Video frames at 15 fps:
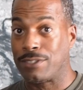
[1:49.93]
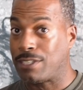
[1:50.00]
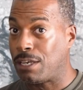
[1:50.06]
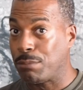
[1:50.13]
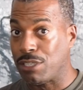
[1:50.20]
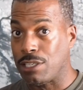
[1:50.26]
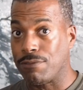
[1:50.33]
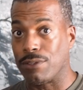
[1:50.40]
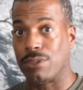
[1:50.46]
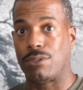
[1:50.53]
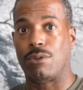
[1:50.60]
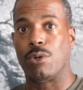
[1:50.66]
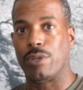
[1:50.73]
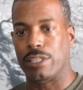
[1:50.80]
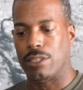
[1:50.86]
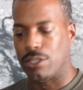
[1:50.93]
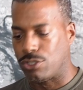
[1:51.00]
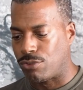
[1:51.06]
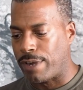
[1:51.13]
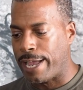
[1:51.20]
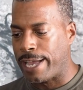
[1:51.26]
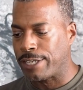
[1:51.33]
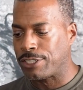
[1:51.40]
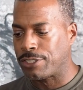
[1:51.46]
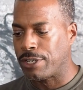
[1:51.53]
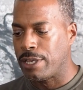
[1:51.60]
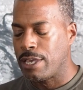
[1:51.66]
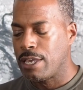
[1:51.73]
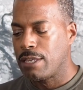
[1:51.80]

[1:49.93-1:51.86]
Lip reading: Some even throw it in the trash